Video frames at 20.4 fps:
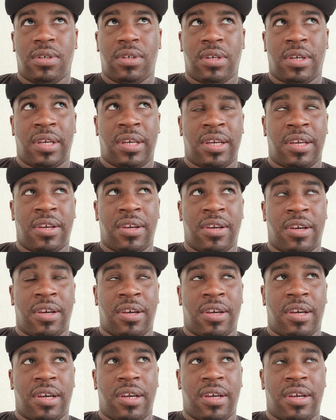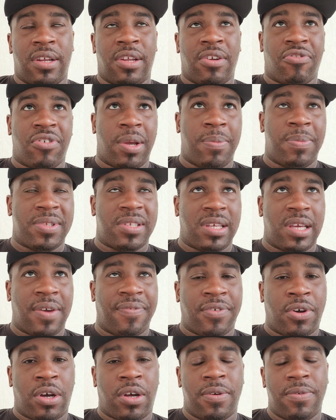a an agreement
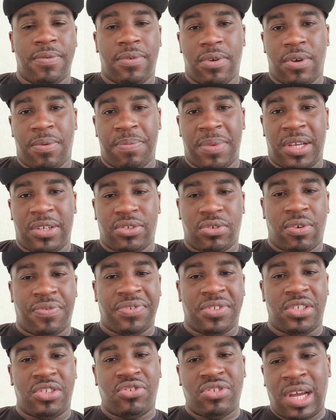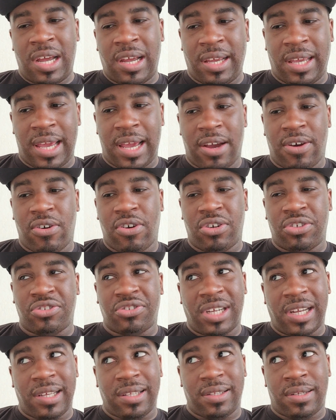together, make sure obviously try and get a
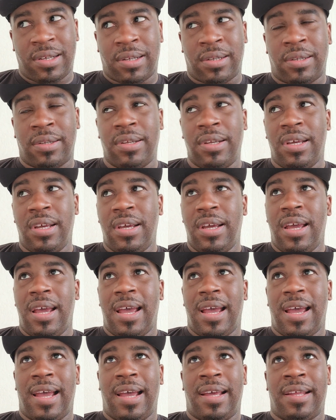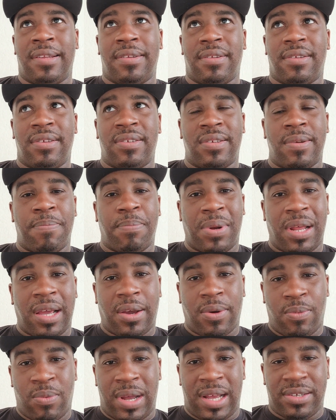contract done and it's in
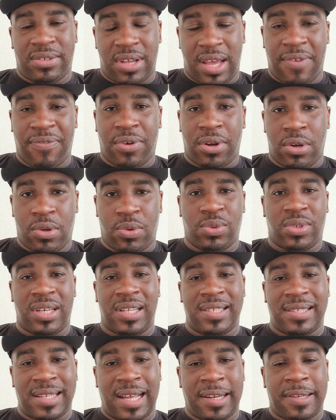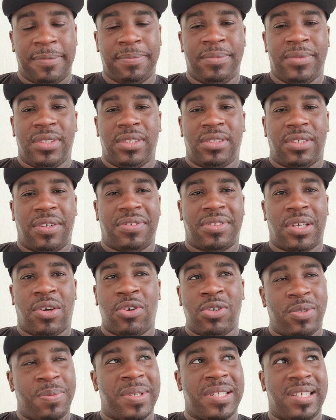black and white so everyone knows where they stand. So if
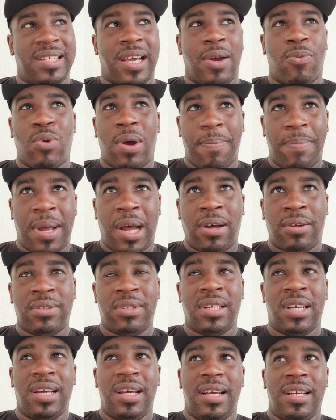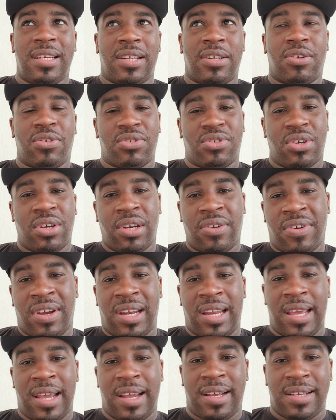someone's meant to get £1, they don't turn
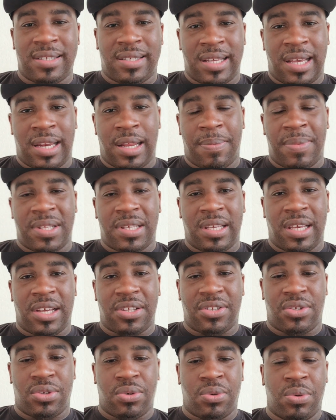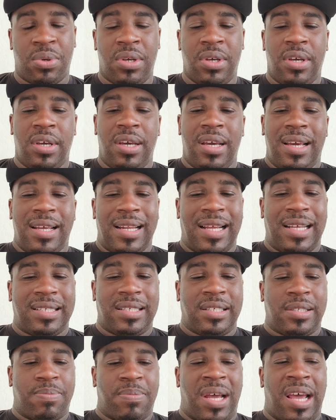around later and say they meant to get two. That's
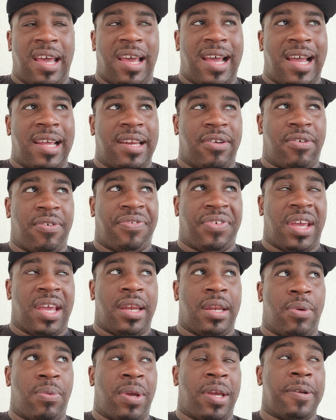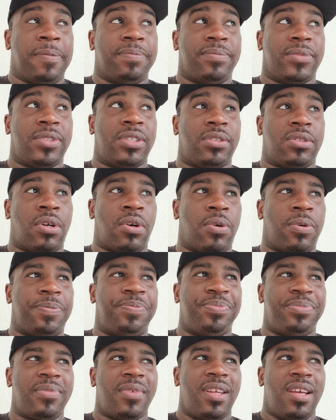just my idea of it anyway. So
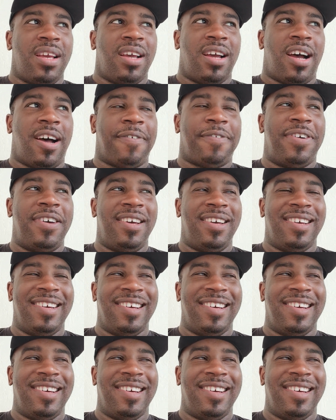I've